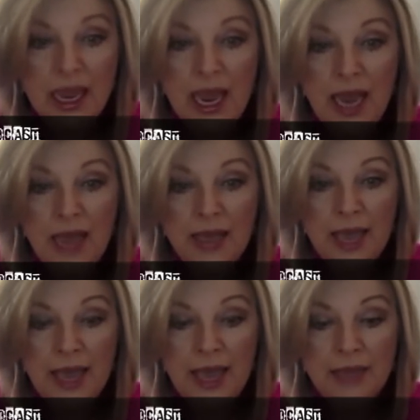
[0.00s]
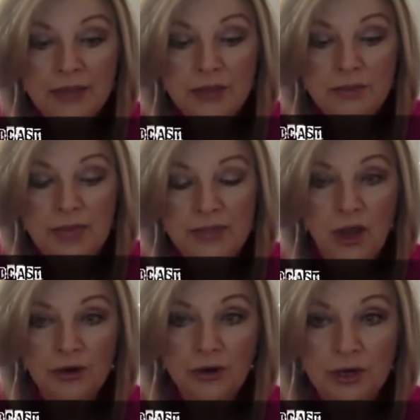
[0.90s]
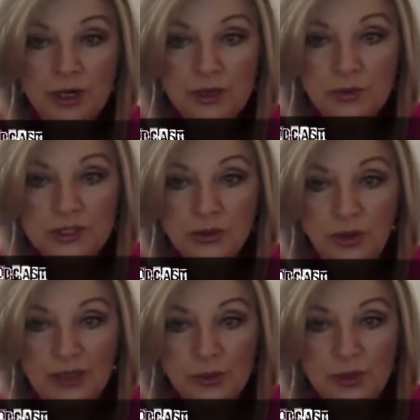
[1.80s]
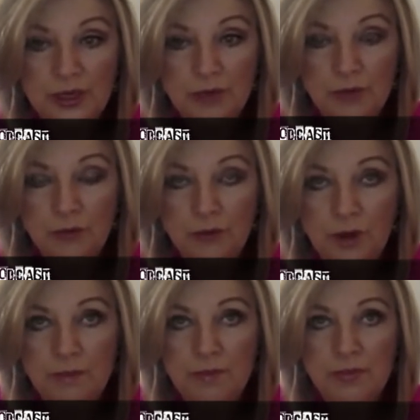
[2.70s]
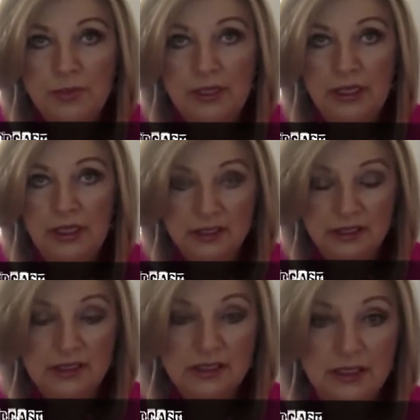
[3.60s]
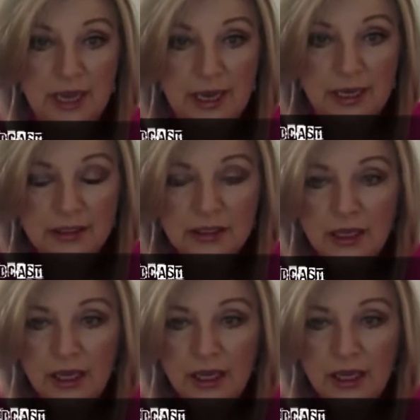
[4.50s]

I had, my daughter was graduating from NC State